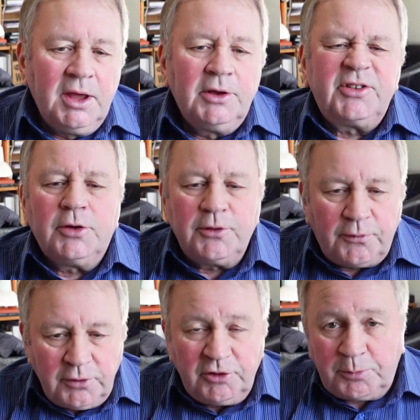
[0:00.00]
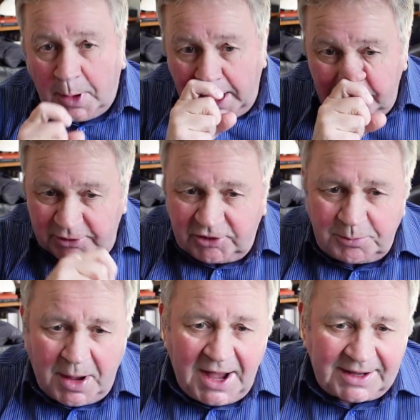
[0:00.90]
So the first part, this is
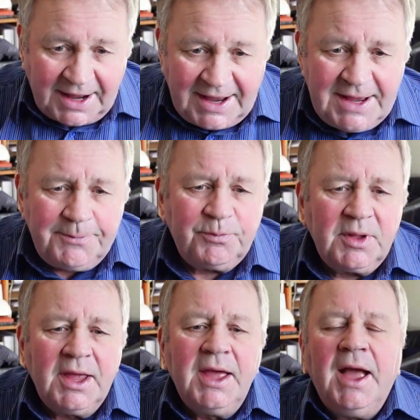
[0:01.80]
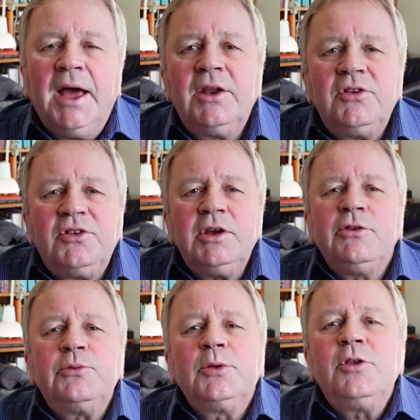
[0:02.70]
part A, and it
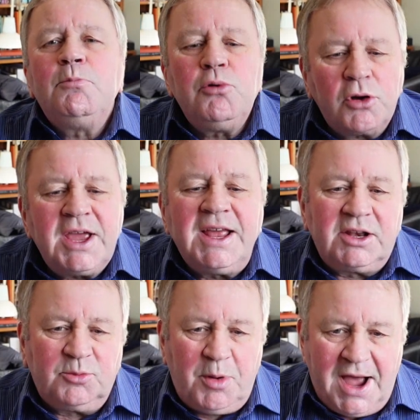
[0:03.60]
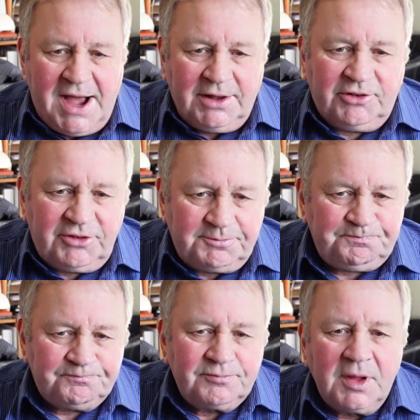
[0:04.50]
deals with the bookend parts.
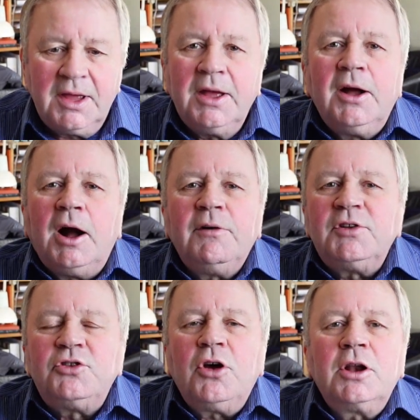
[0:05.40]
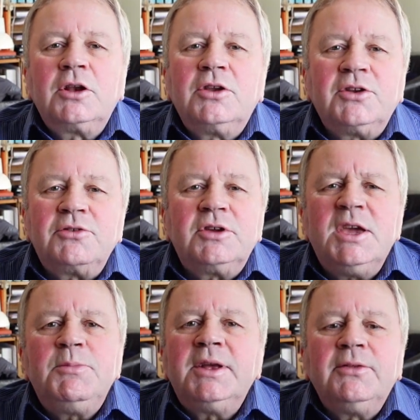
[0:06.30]
I've entitled it
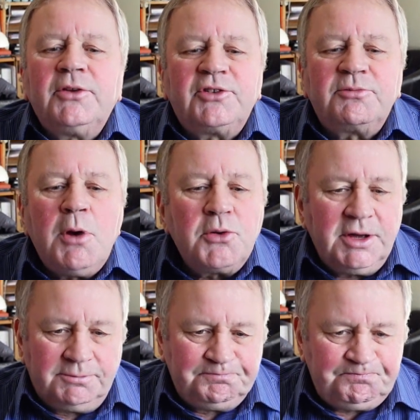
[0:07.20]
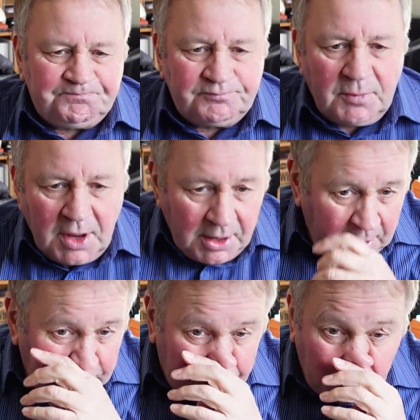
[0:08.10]
Keeping the Smoke In.
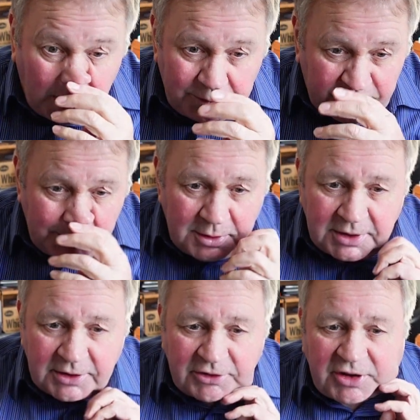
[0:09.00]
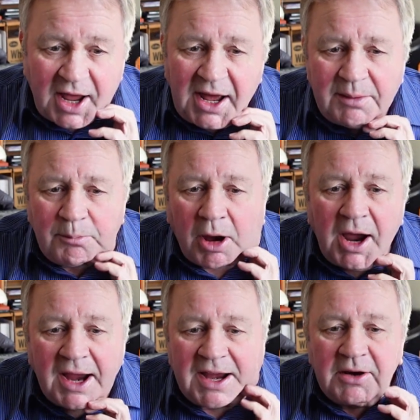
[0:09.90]
So I'm simply going to start
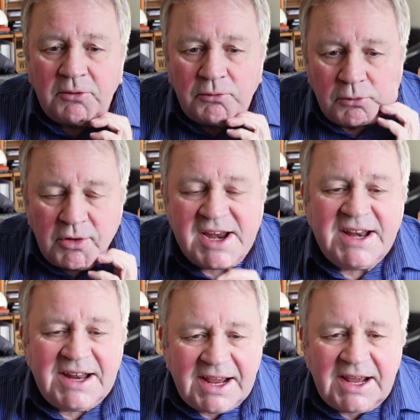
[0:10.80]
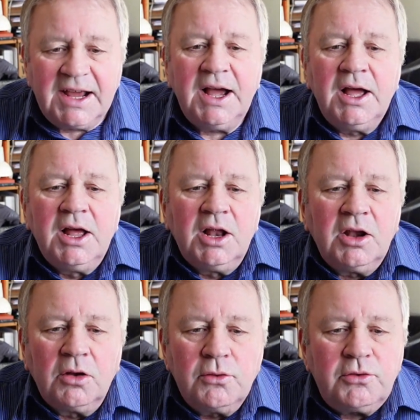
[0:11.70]
by reading
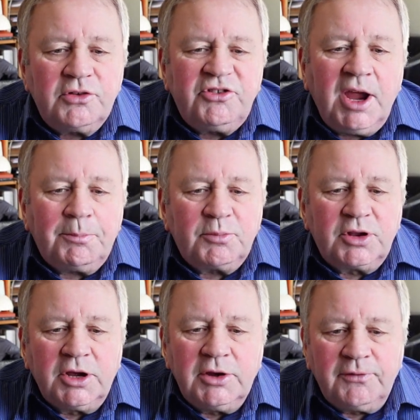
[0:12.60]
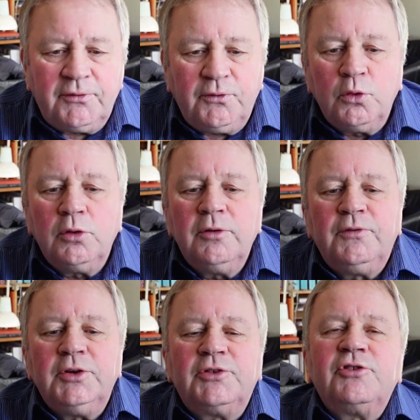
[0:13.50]
Luke chapter 4
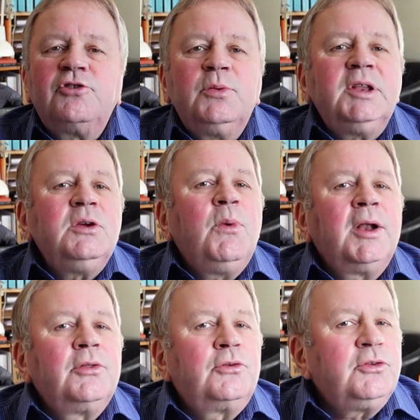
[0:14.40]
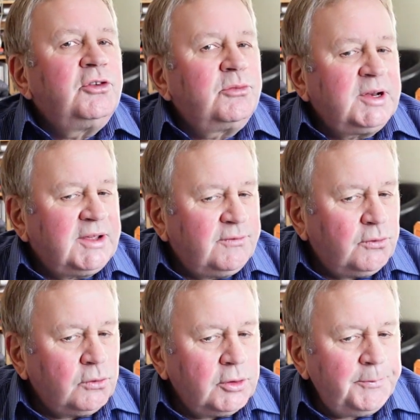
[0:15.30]
verses 21 through to
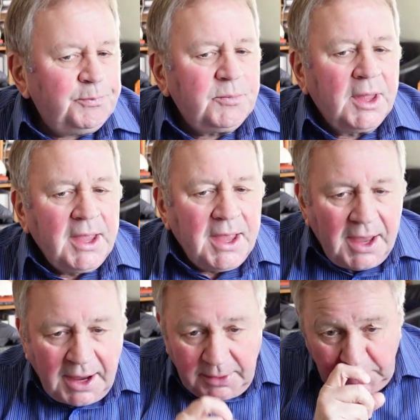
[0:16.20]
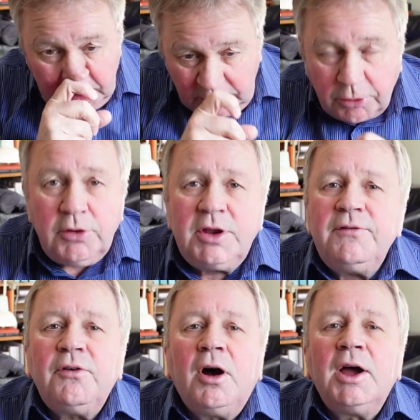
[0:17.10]
24 and then
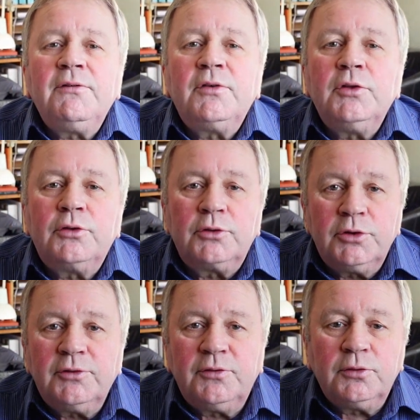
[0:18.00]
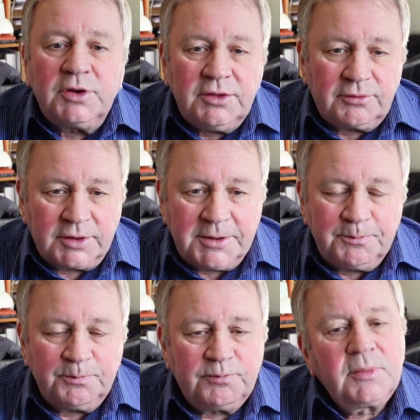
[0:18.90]
35 through to 43.
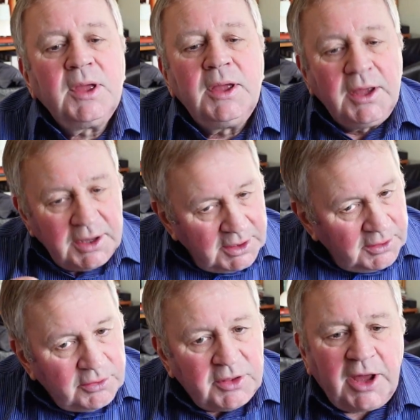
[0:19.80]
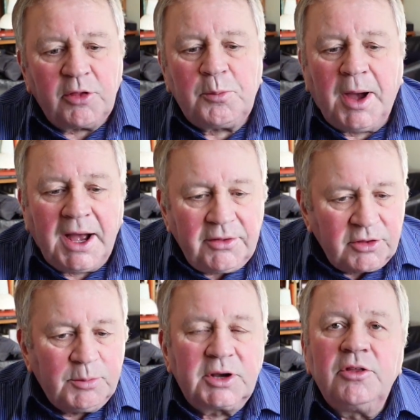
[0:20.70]
The other part,
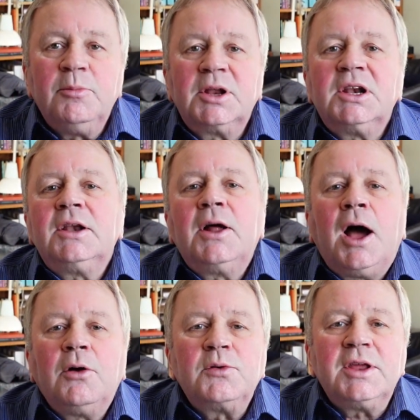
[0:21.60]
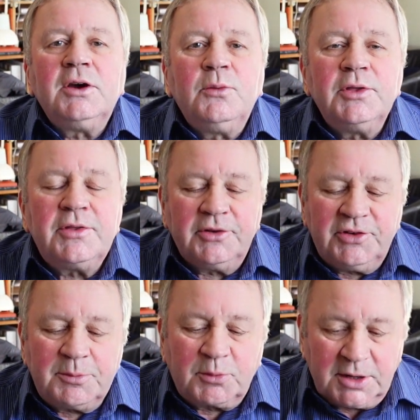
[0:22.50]
the bit in the middle, I'll deal with
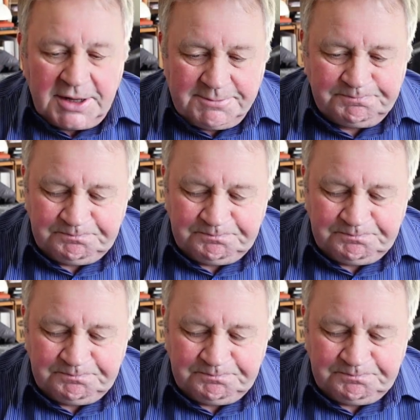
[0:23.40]
separately.